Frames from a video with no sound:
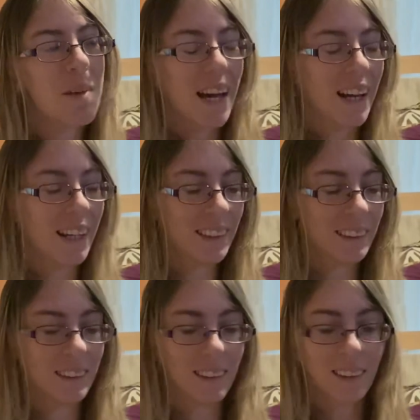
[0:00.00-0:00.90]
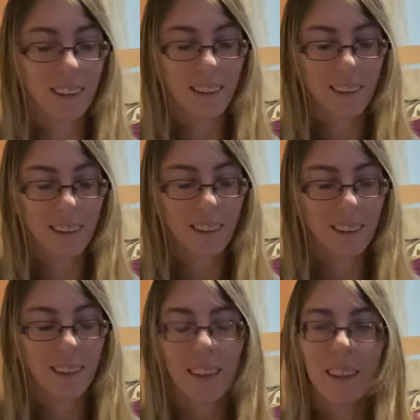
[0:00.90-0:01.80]
and
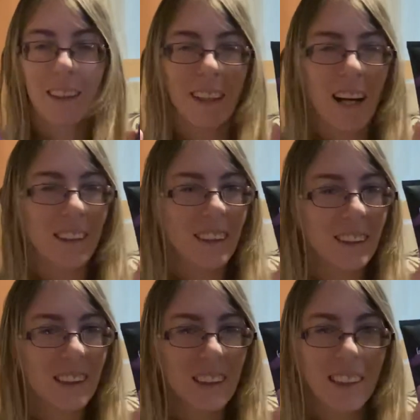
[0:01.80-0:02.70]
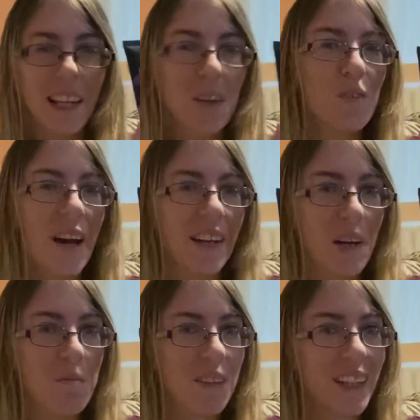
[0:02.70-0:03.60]
yeah, this is like right
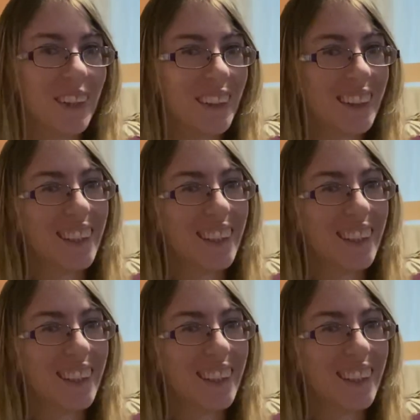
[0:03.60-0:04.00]
up there